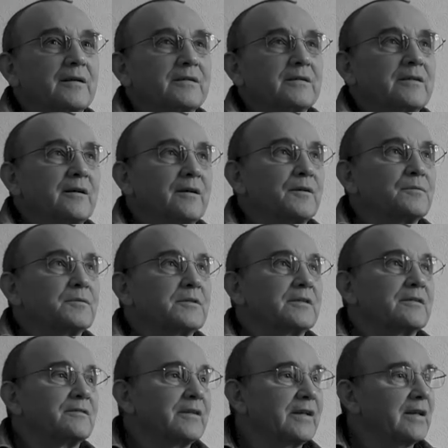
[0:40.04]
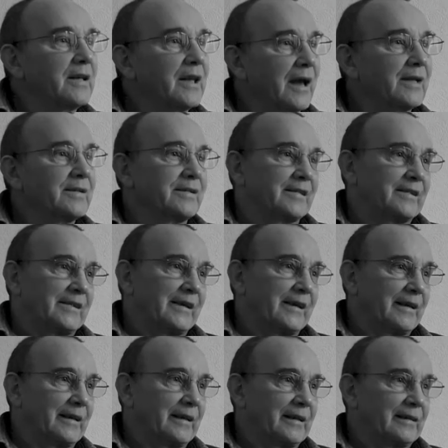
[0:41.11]
I thought it was a real lad's
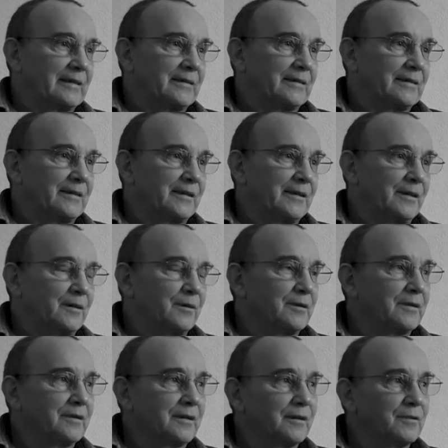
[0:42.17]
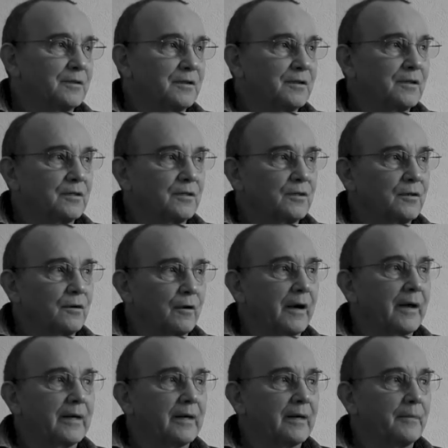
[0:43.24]
thing you know, it was, it's great.